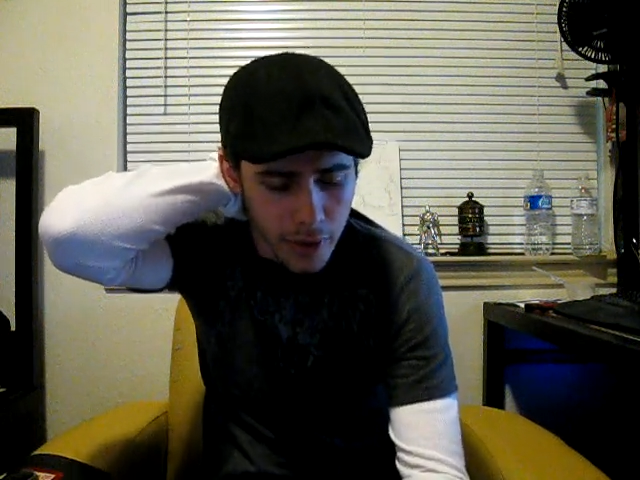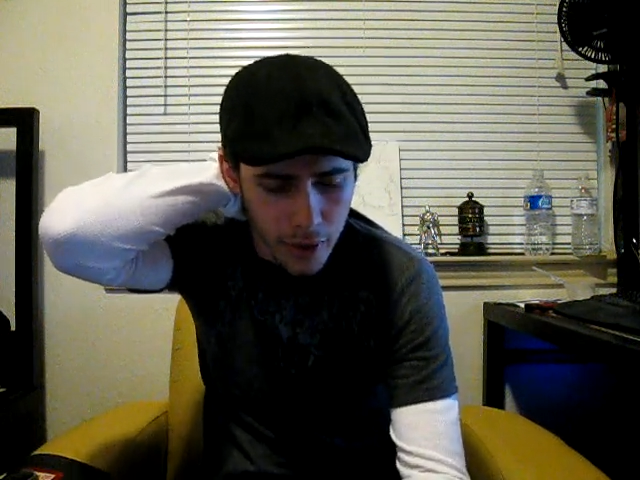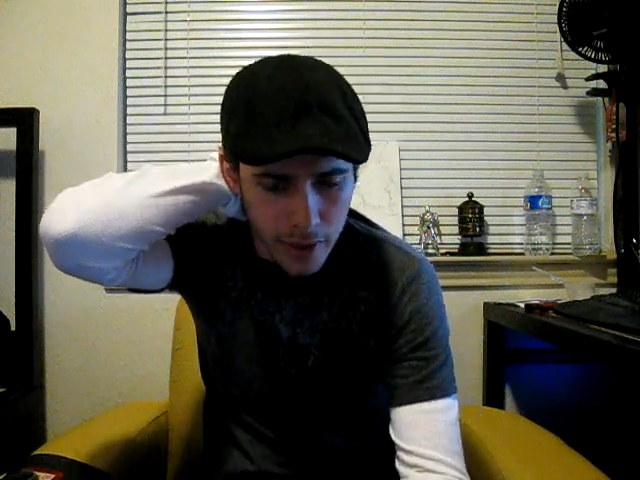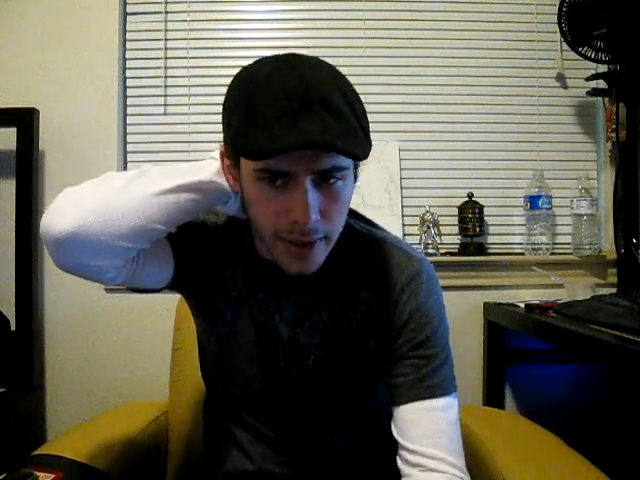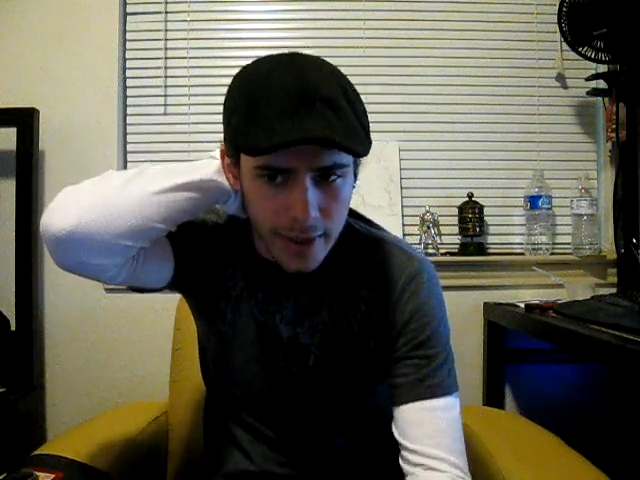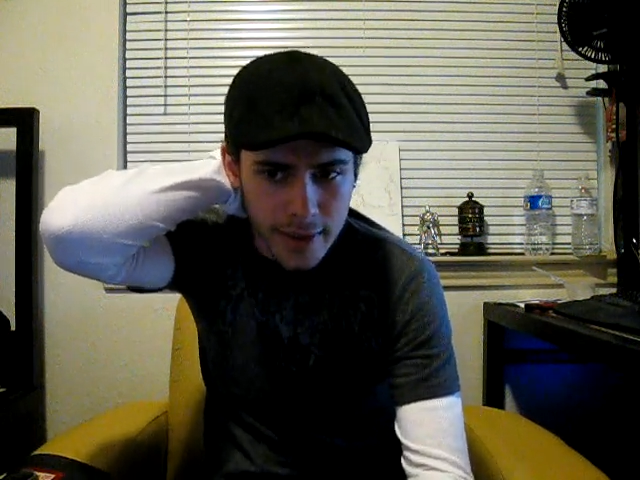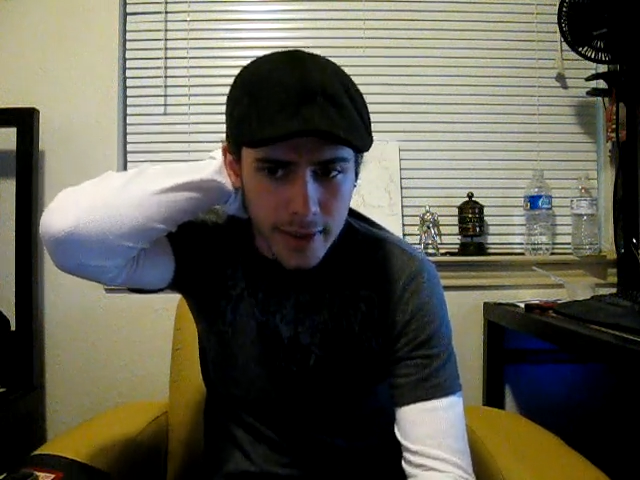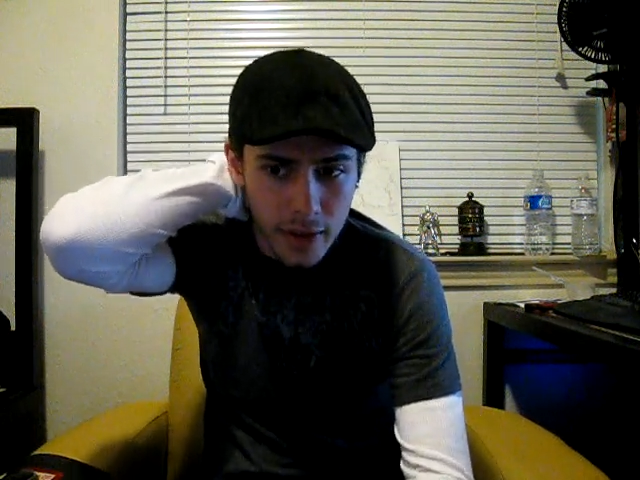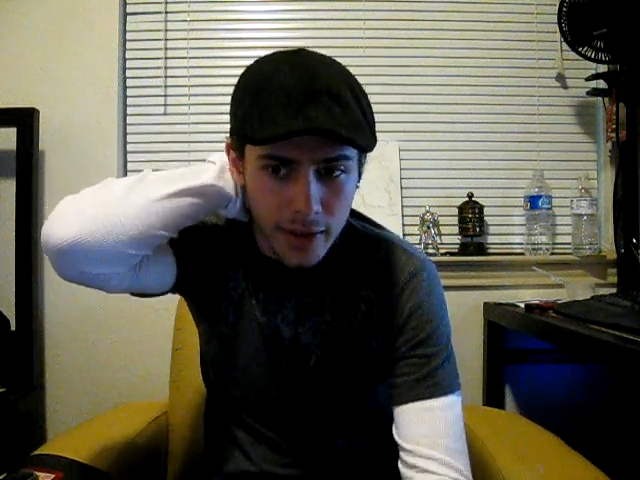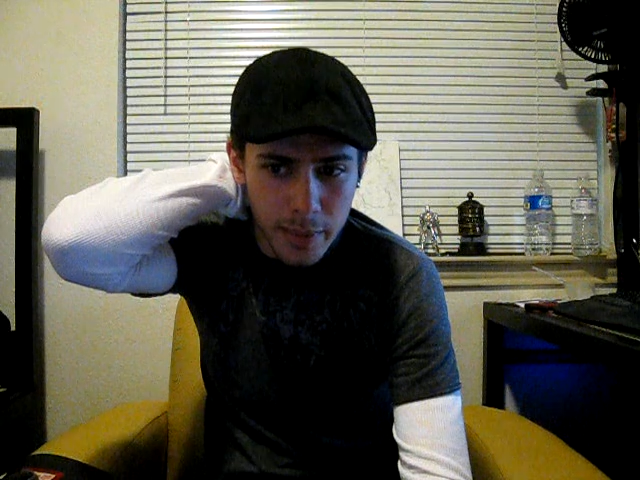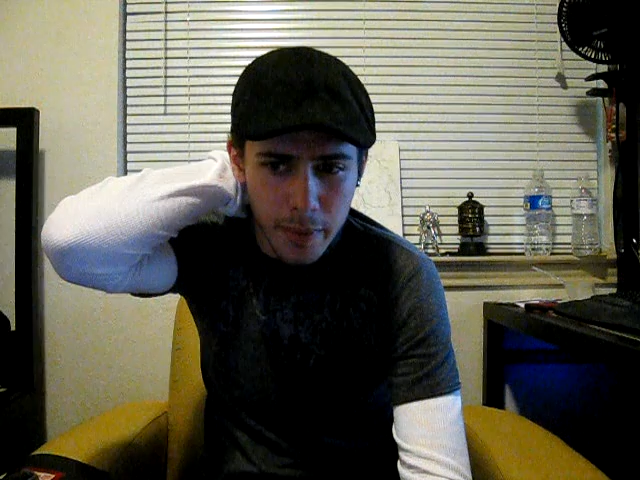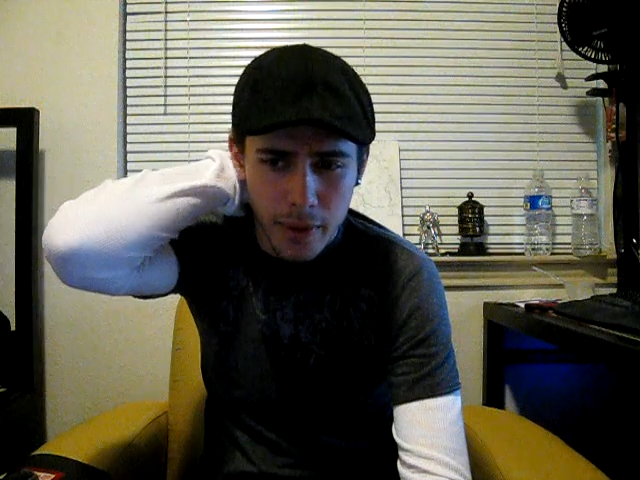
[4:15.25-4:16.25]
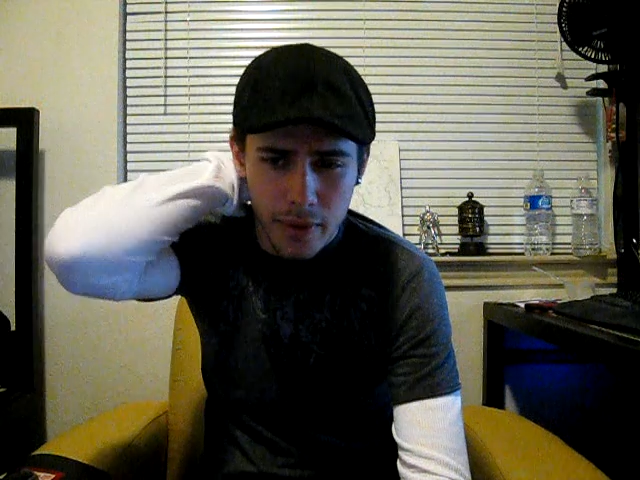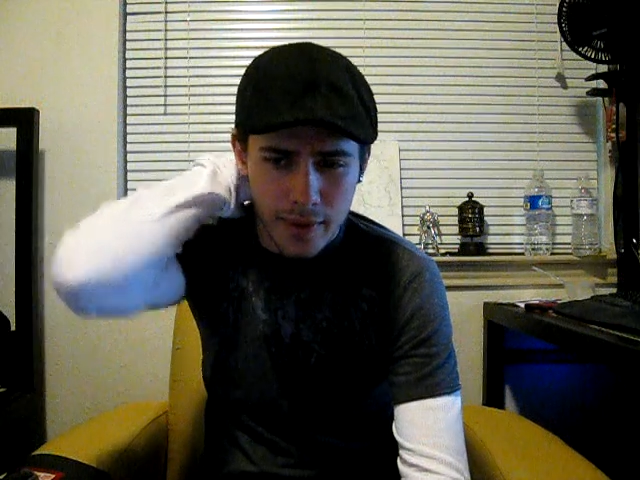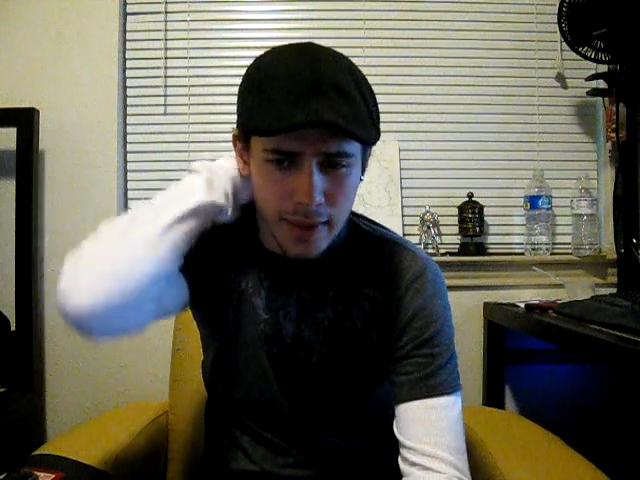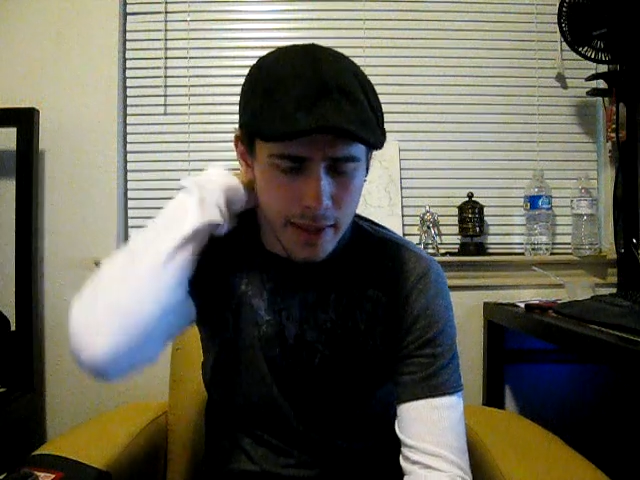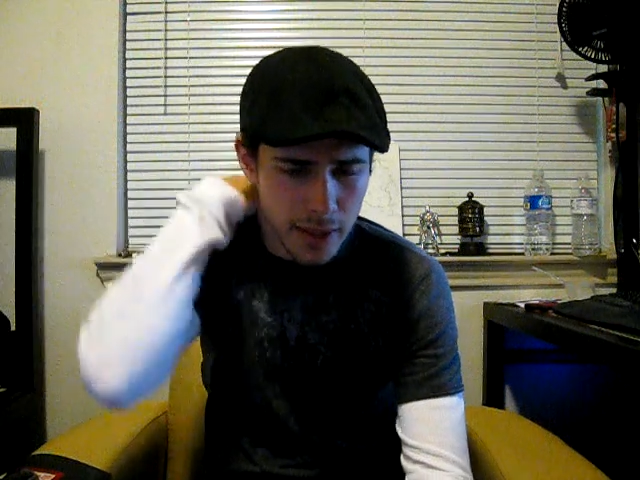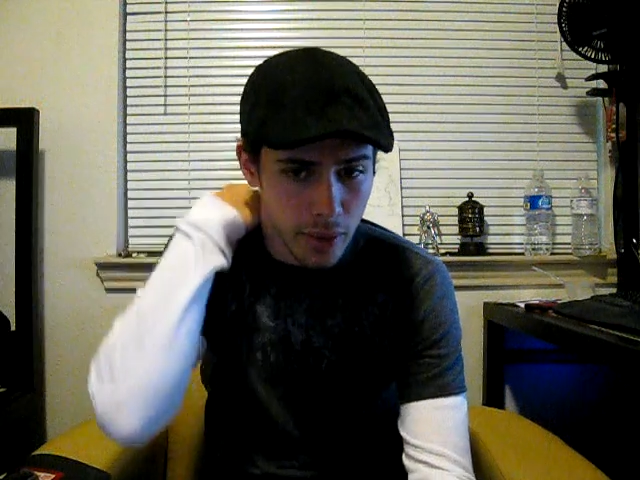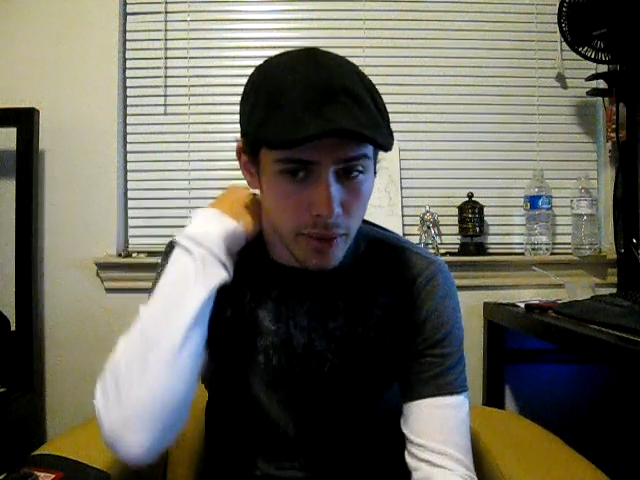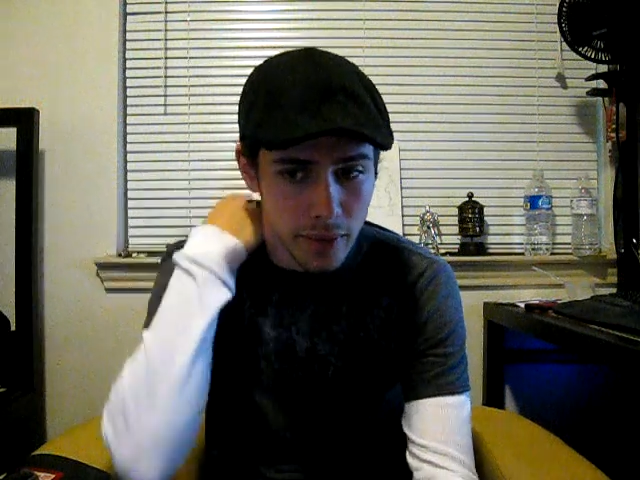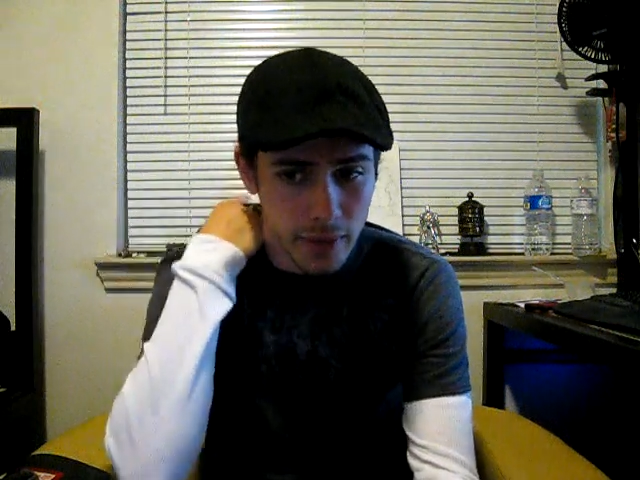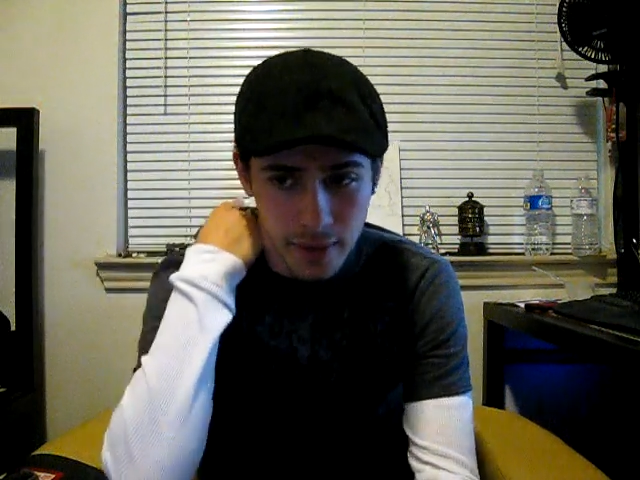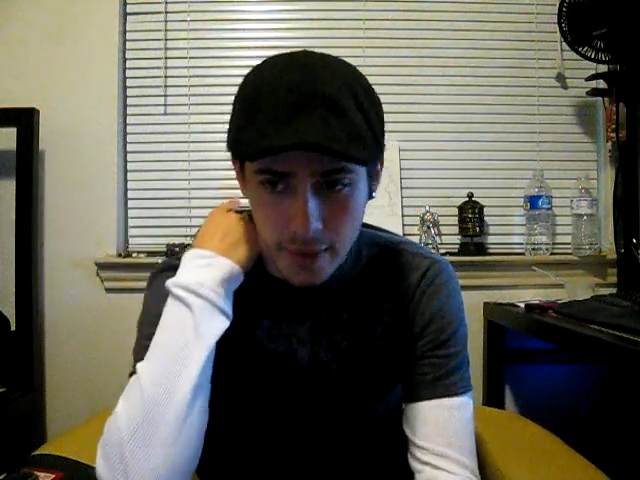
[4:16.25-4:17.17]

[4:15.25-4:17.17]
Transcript: so you need to settle disputes, and don't,